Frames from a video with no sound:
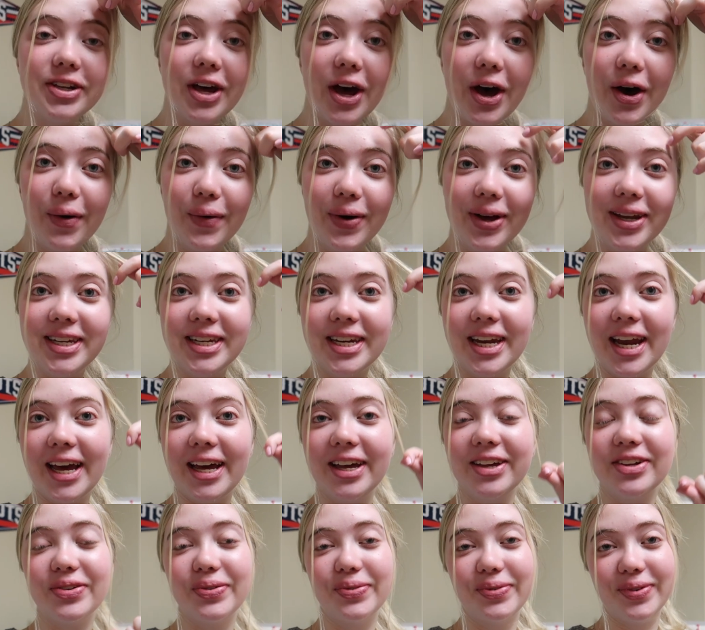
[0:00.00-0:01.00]
so today
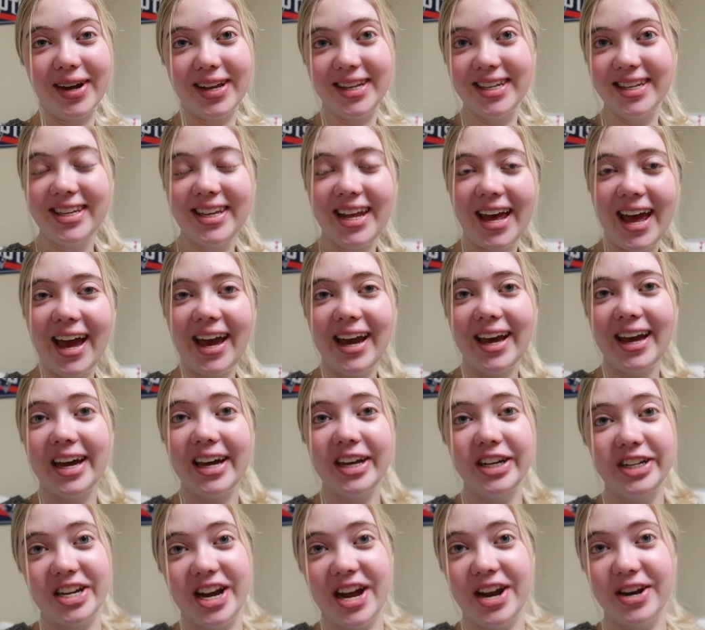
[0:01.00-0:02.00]
is wednesday
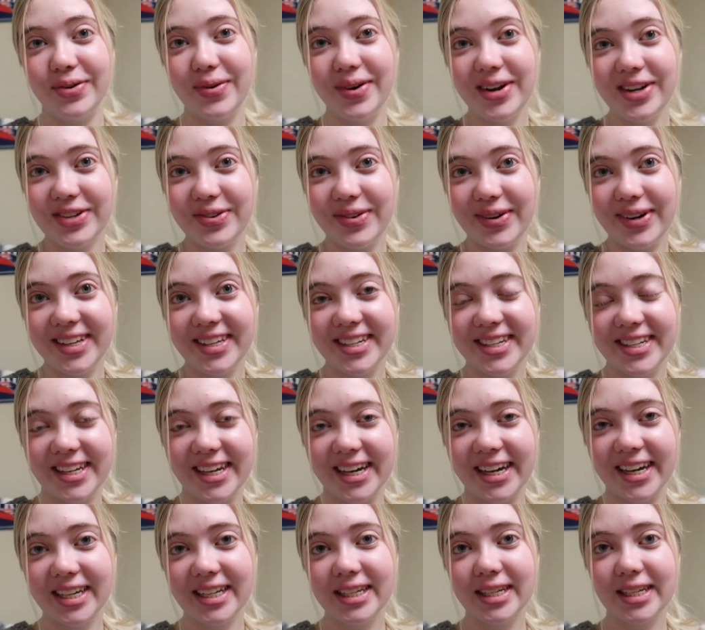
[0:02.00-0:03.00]
january
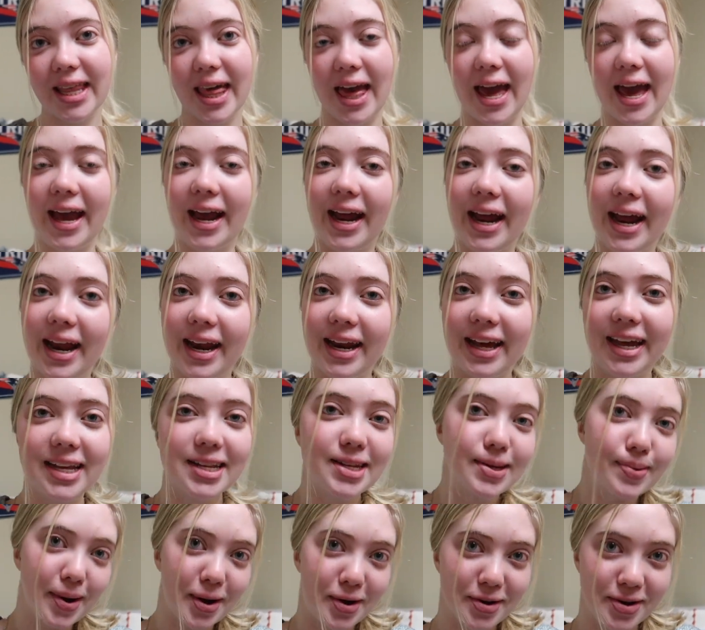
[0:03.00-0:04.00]
26th and
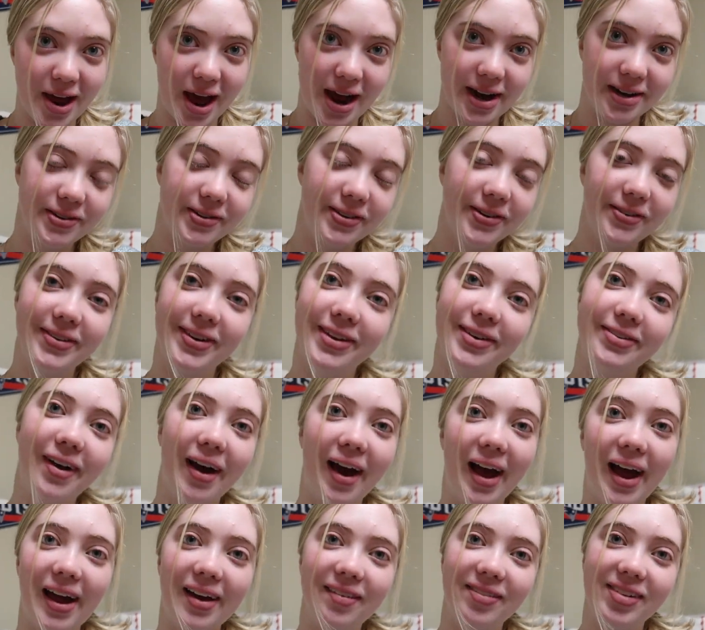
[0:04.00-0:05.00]
it's about
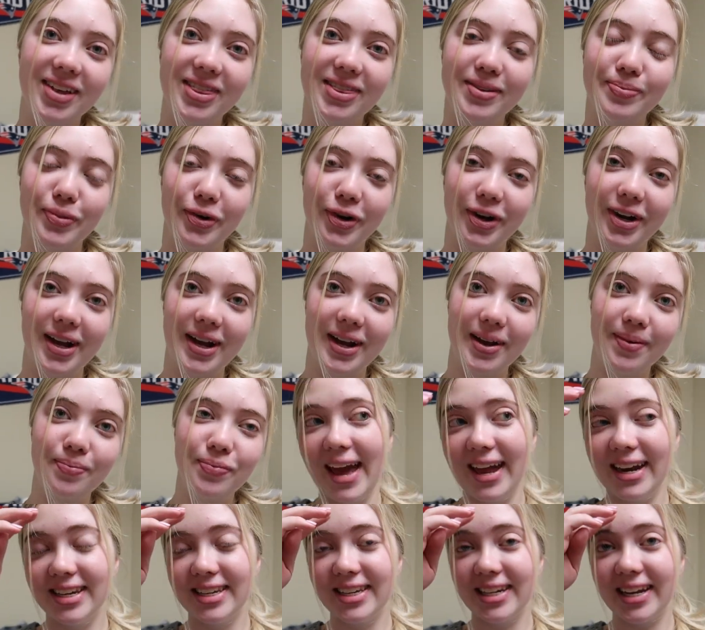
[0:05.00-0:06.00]
9.55 in the morning
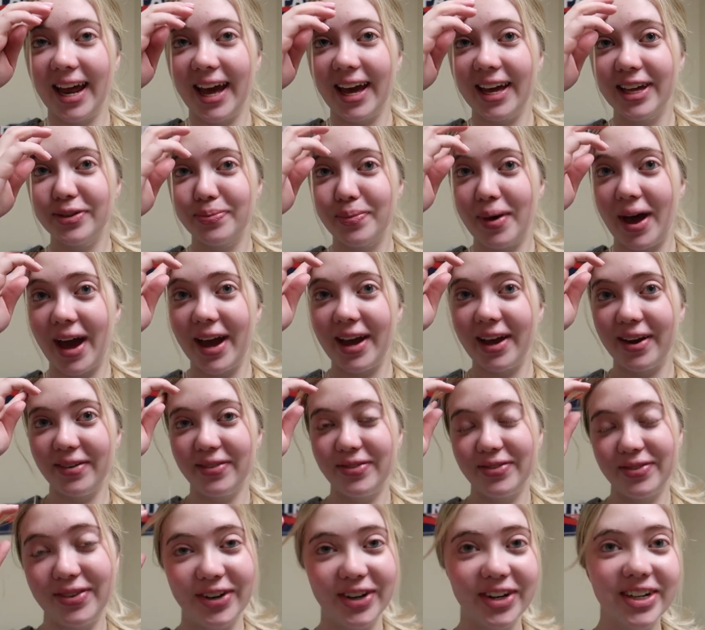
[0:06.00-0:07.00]
and today is my
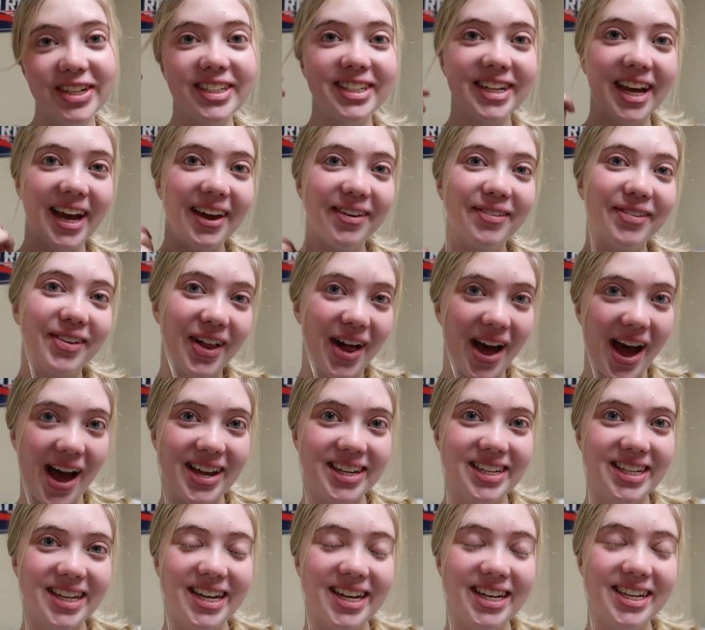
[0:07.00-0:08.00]
first day of
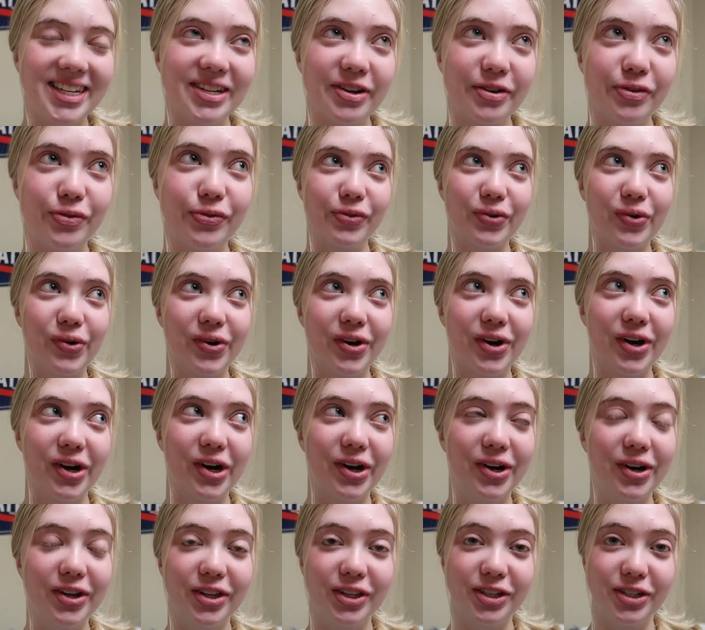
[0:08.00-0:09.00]
classes
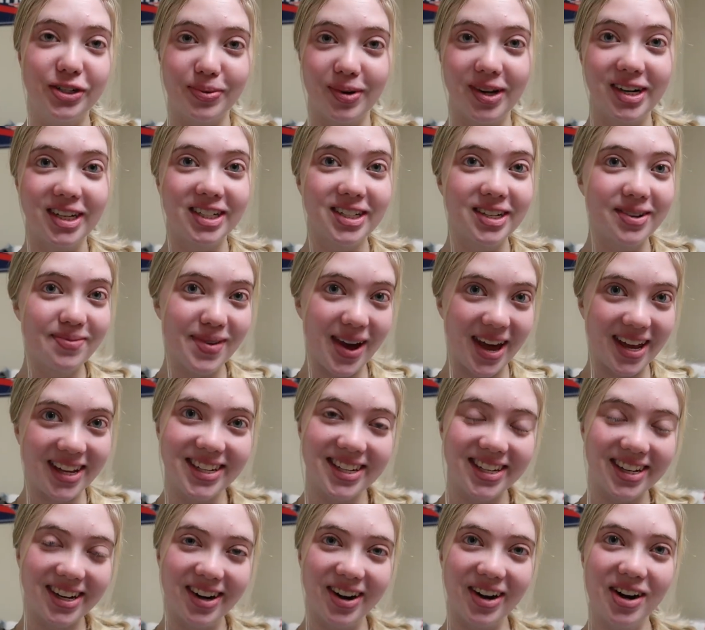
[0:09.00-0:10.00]
for the spring
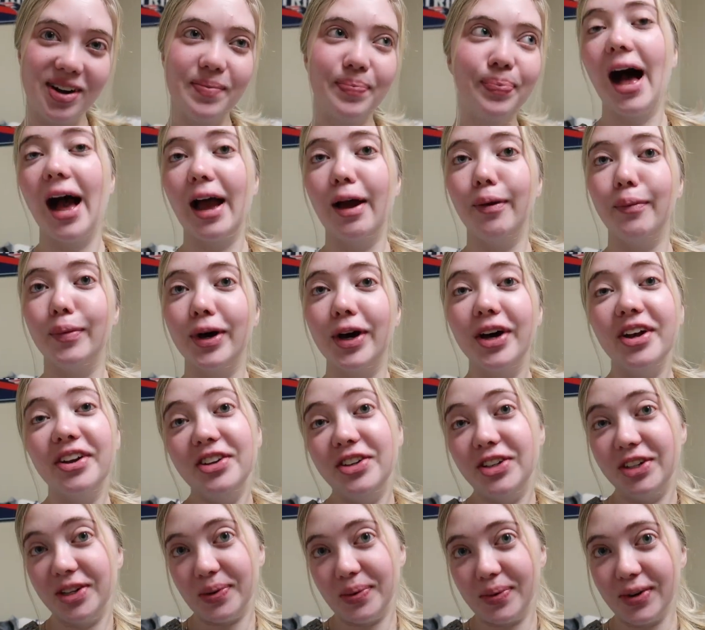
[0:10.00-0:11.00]
semester. I'm a
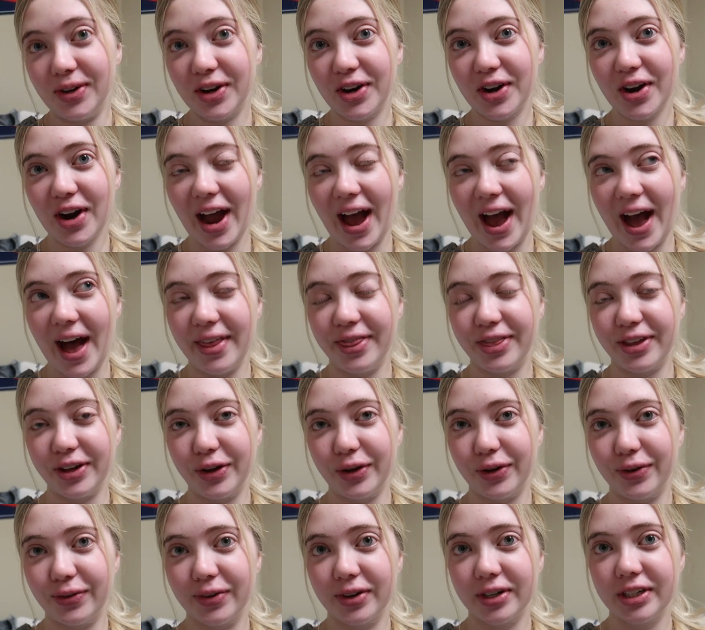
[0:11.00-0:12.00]
junior at the
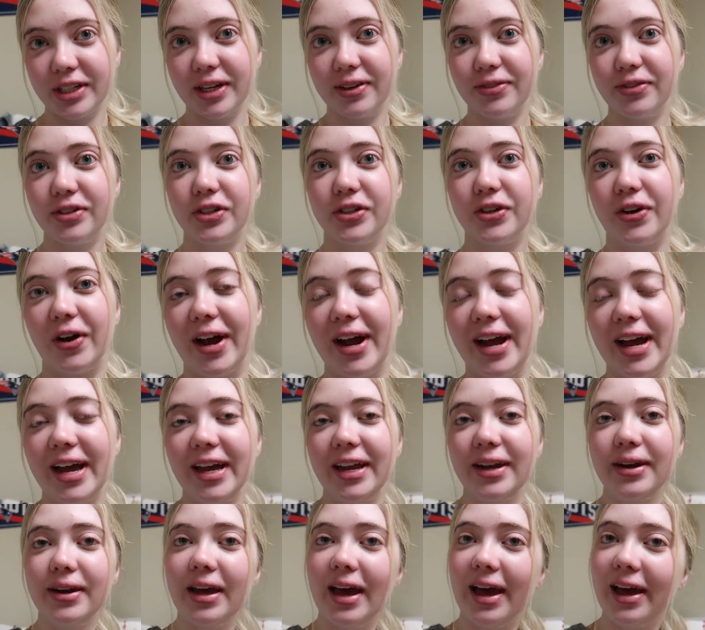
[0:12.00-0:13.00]
University of
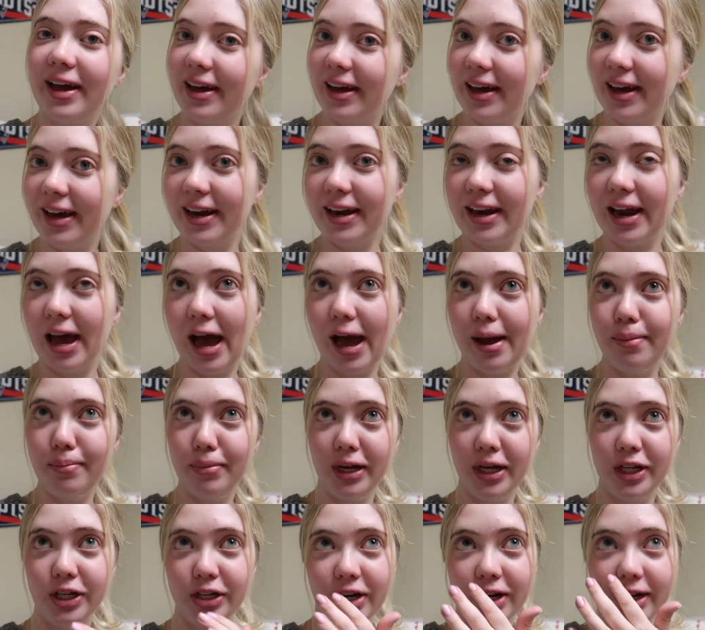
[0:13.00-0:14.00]
Scranton and I'm
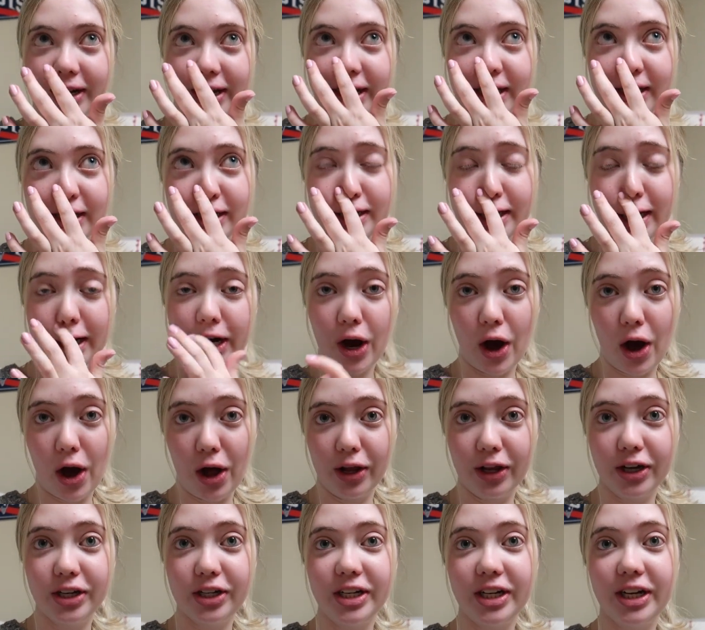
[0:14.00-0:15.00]
majoring in
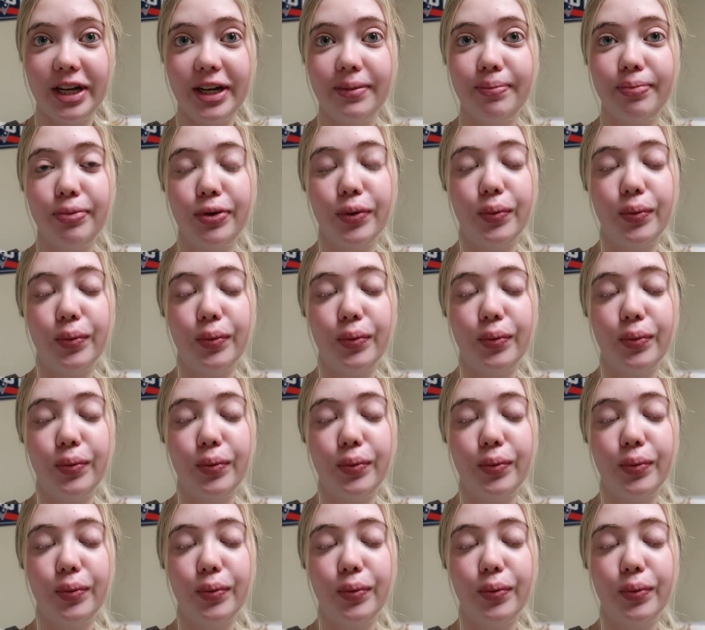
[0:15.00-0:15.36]
psychology